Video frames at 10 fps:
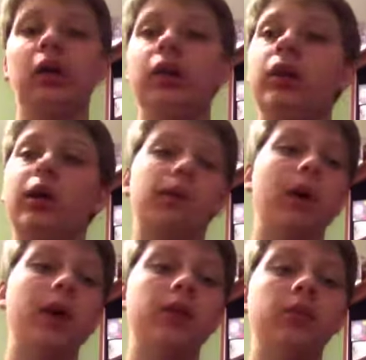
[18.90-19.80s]

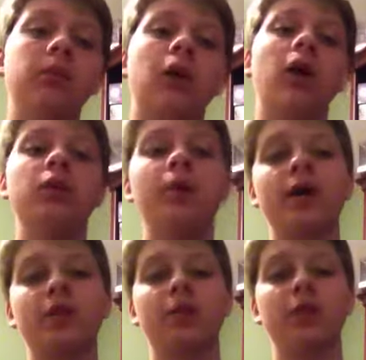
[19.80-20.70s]
On the
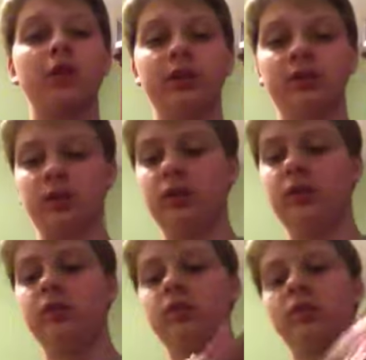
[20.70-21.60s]
bottom of the list
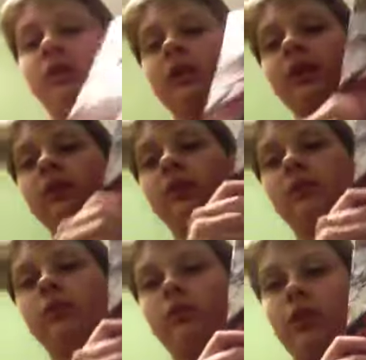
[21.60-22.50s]
is Teen Titans
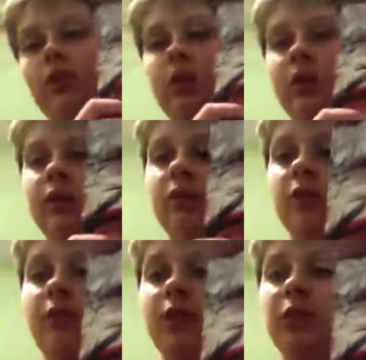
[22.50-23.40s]
15, Death of a
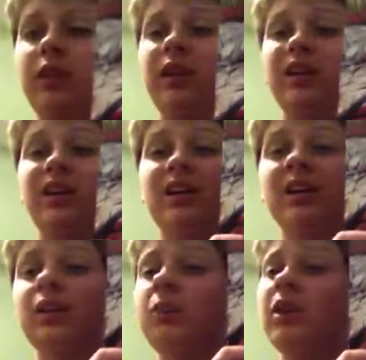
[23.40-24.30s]
Family.
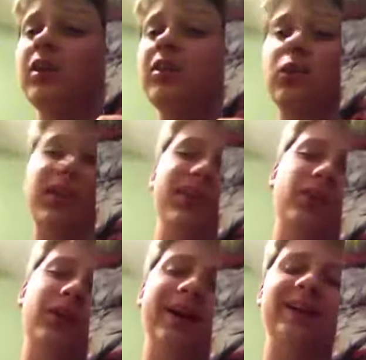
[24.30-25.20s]
To be honest with
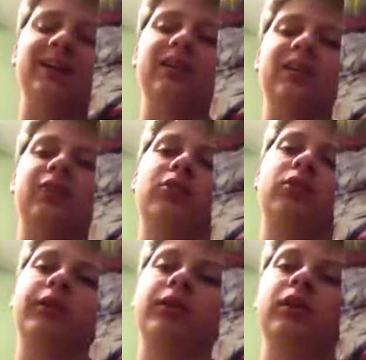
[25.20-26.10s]
you, I didn't even
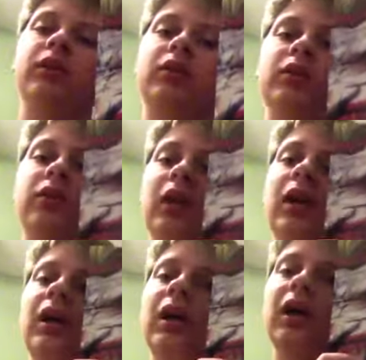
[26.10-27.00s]
read this.
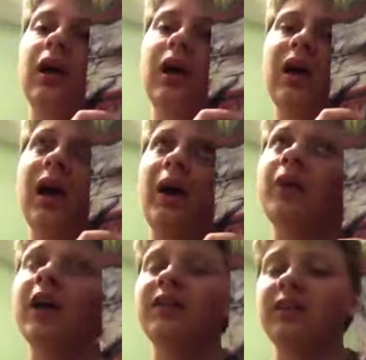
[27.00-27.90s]
I'm
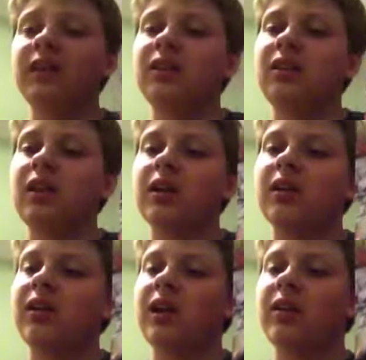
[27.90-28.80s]
not digging a lot of
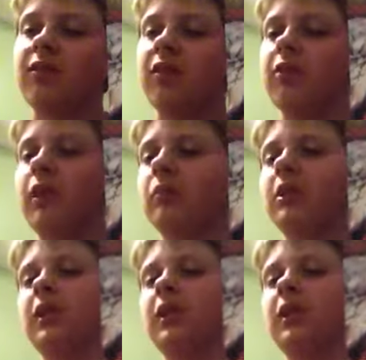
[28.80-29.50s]
the Death of the Family